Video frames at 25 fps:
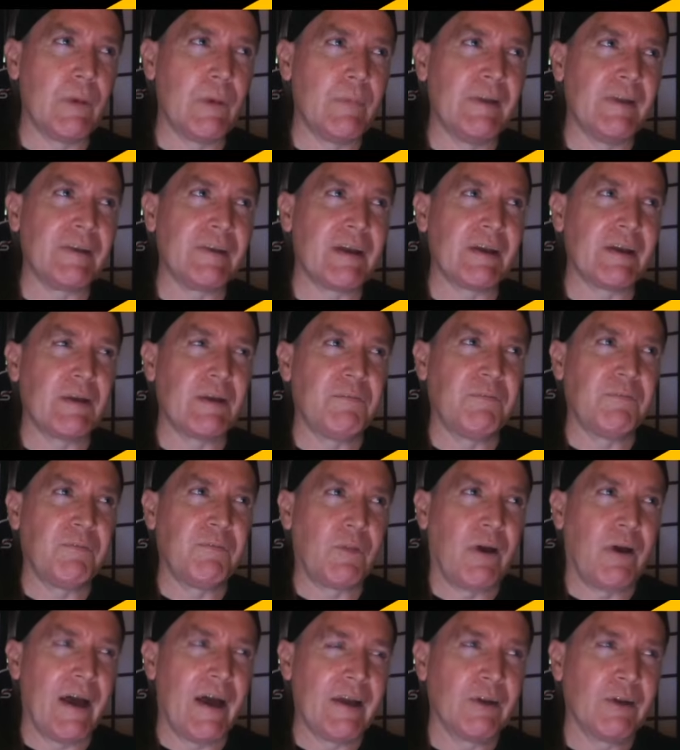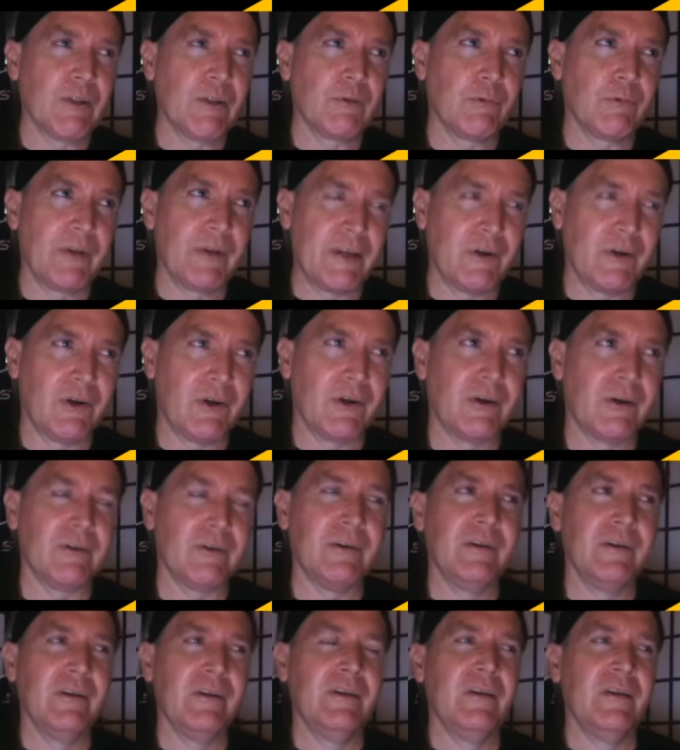Women can kind of fly under the radar.
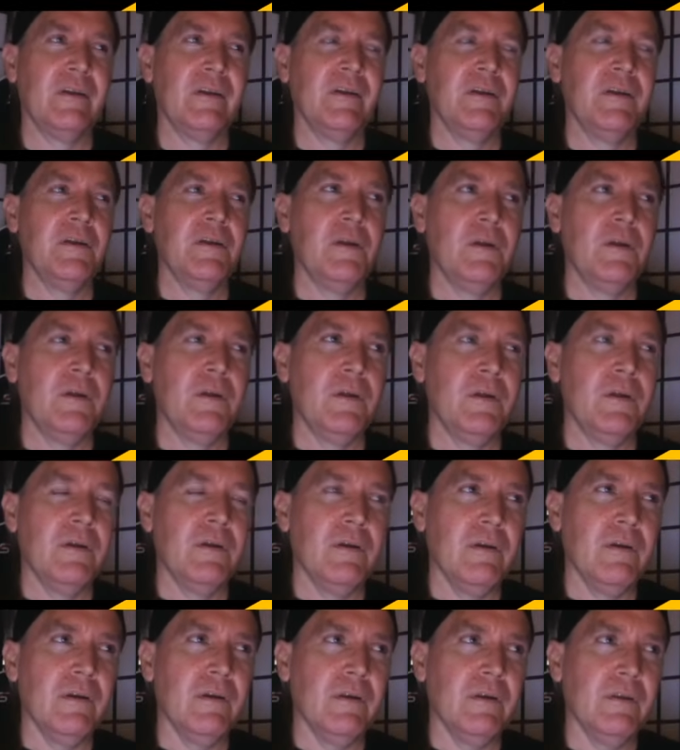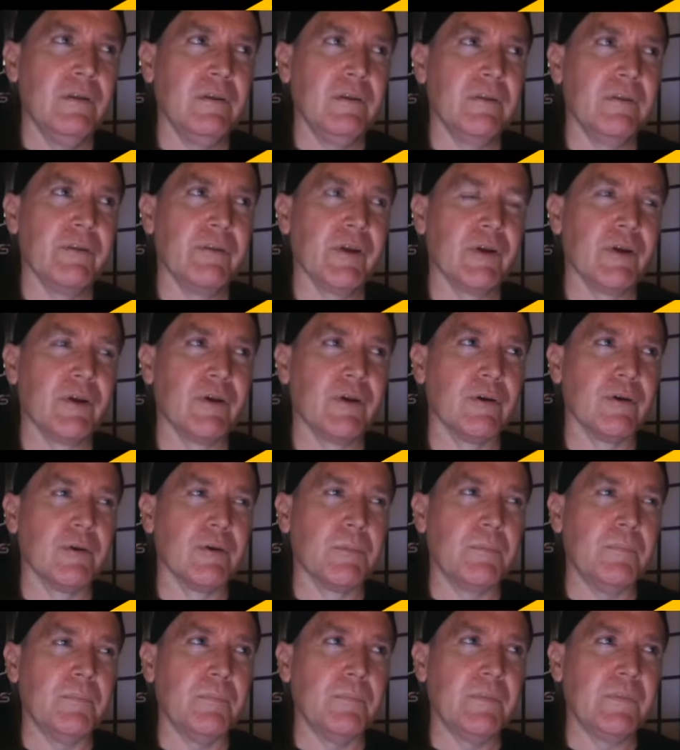
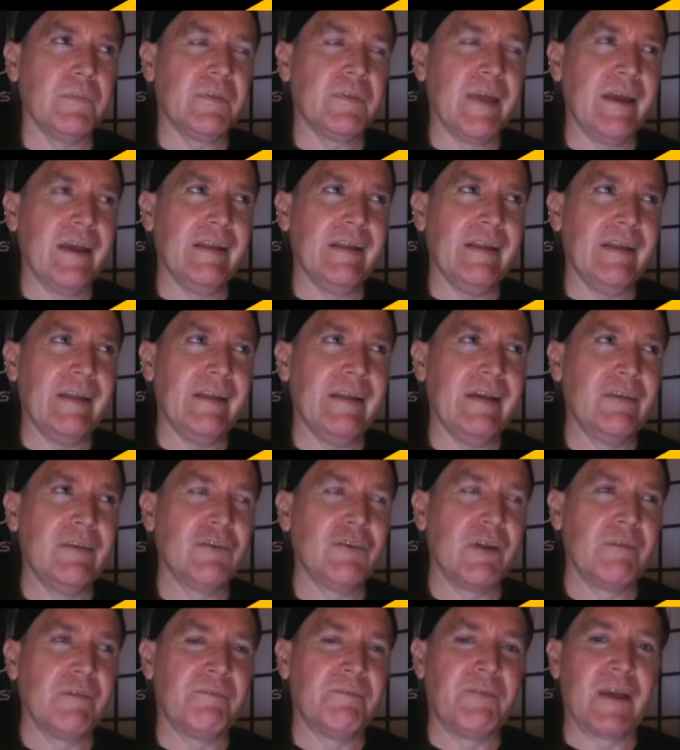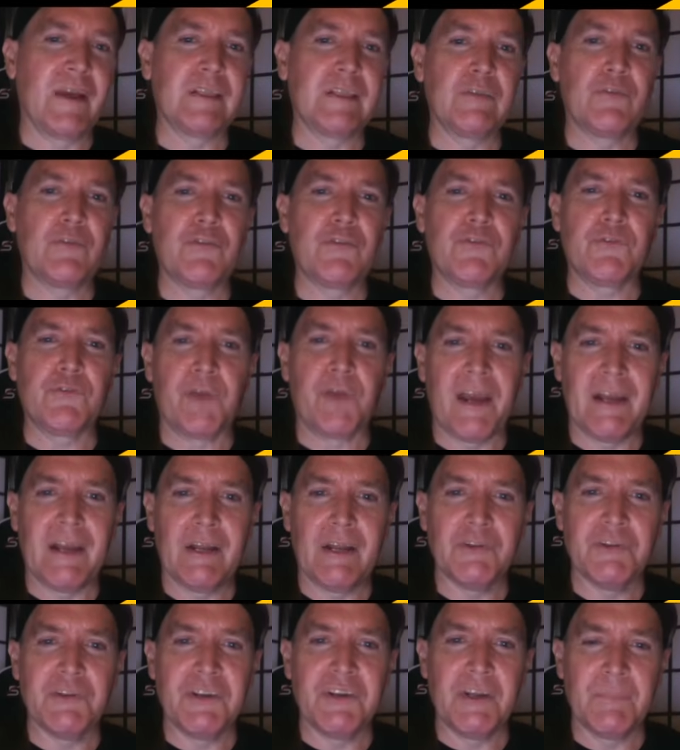There, that is an effective
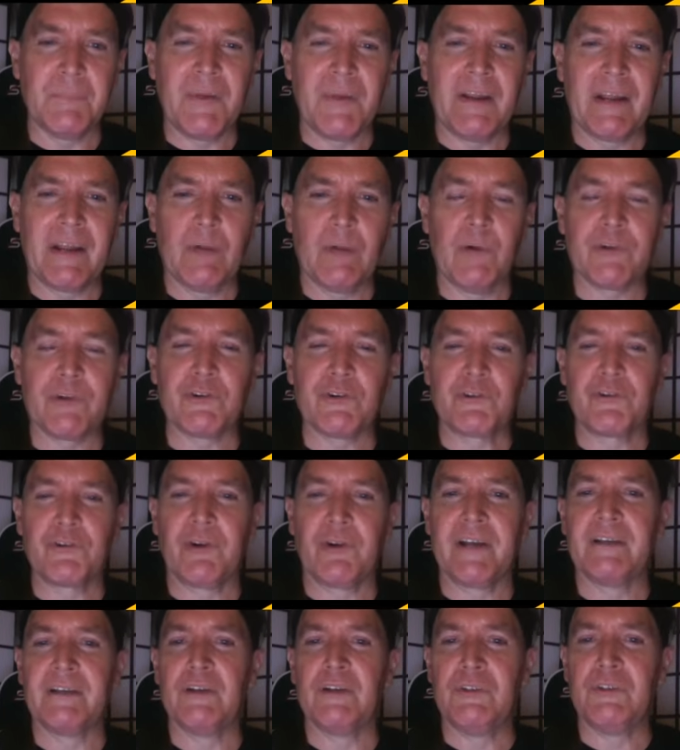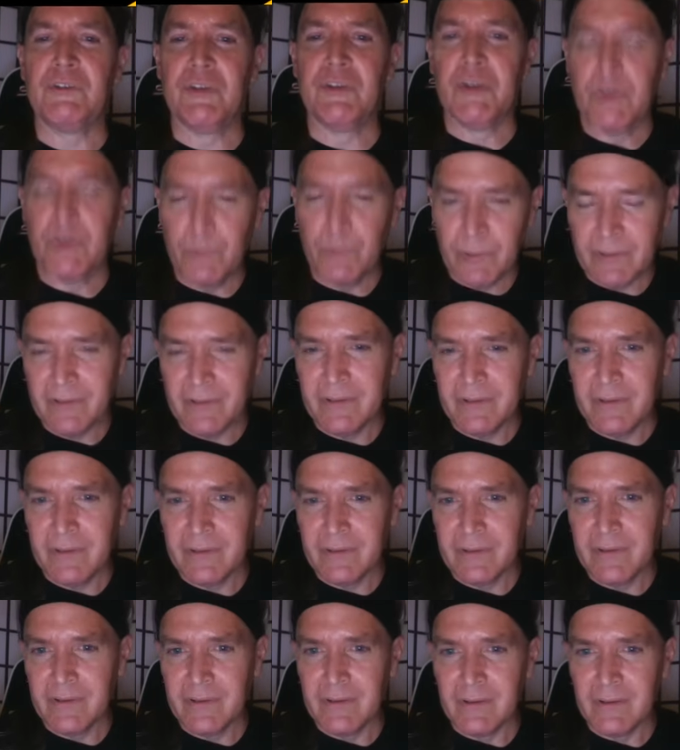strategy depending on what you're trying to do.
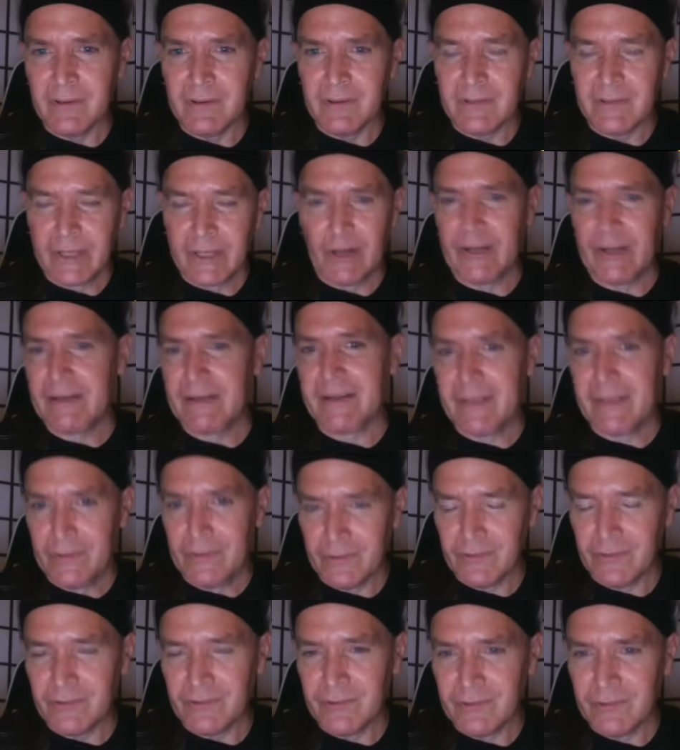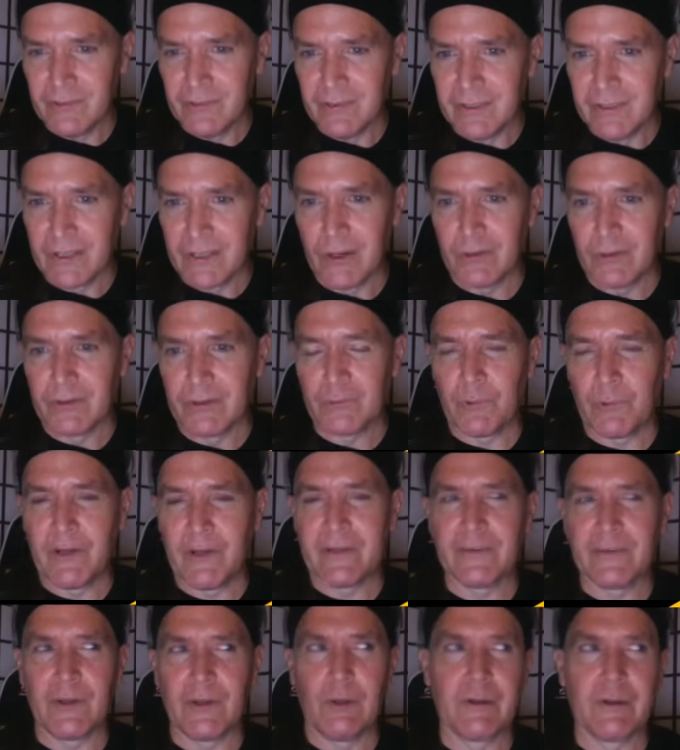You know, it is. You know, that's why
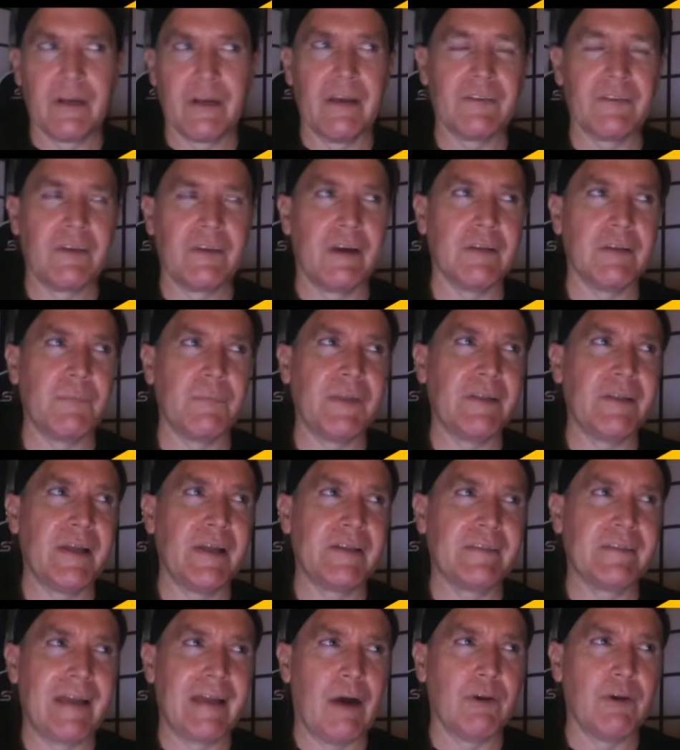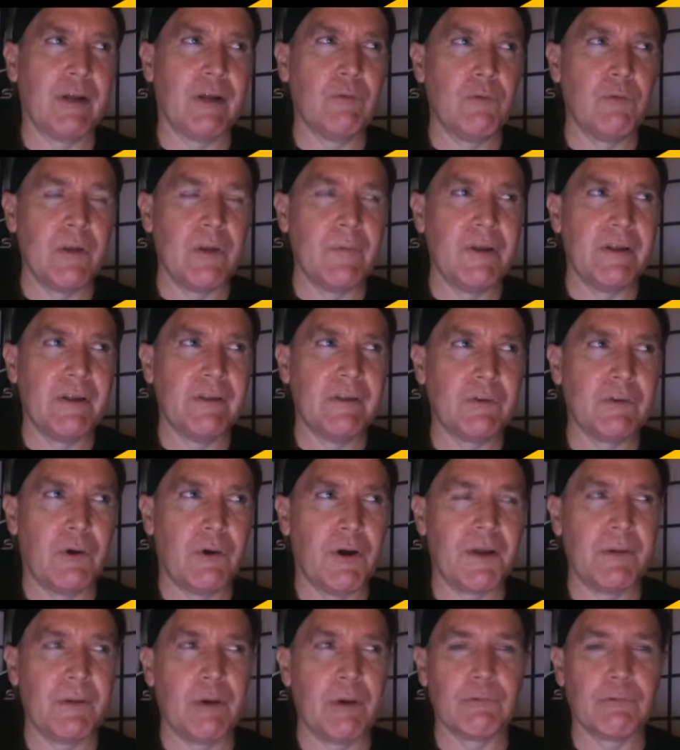I tell guys not to be like down on women and
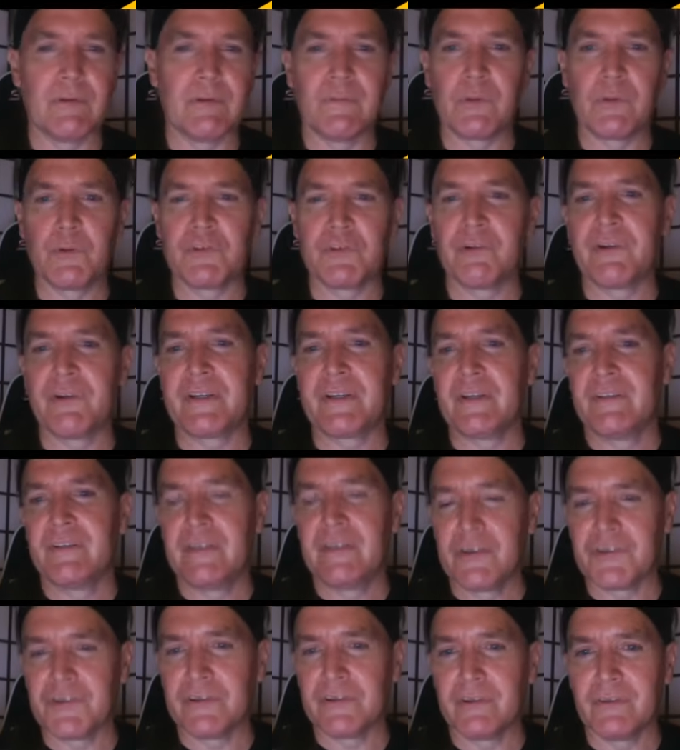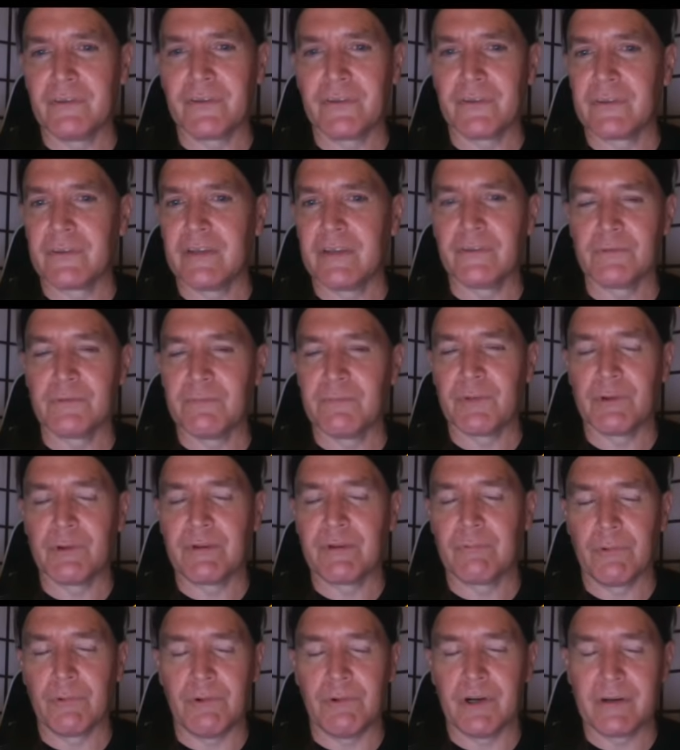talking about revolutionary conditions because that's
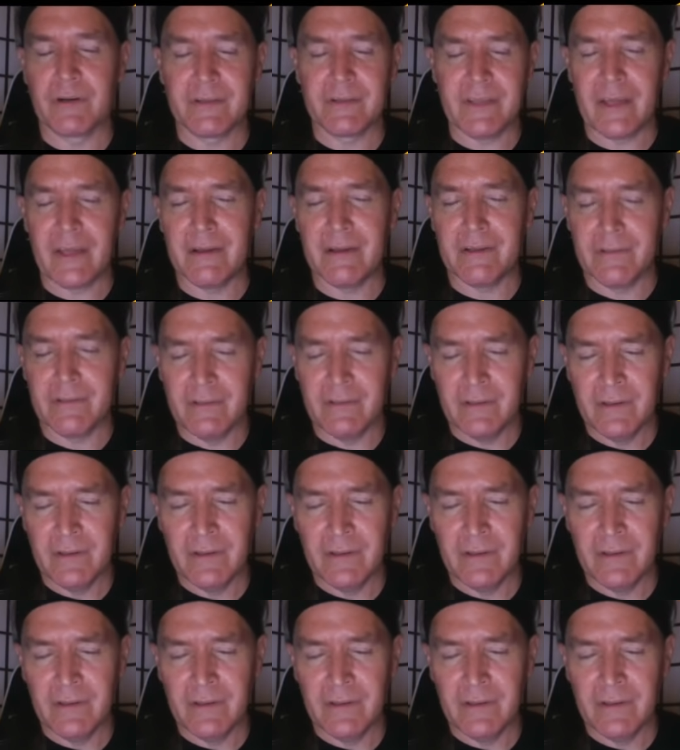very wrong headed.